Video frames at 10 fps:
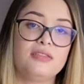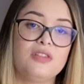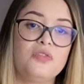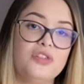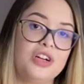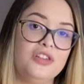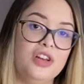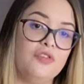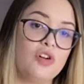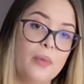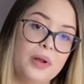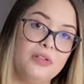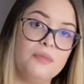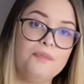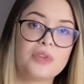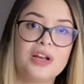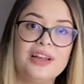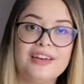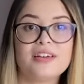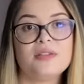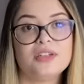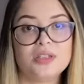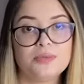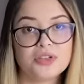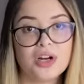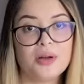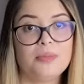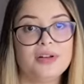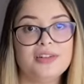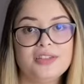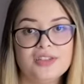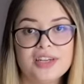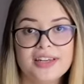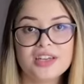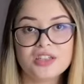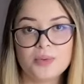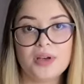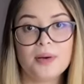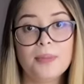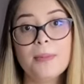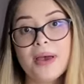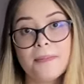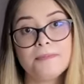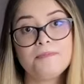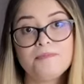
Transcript: Don't forget to leave a comment, like and subscribe, and I'll see you again next week. Bye bye.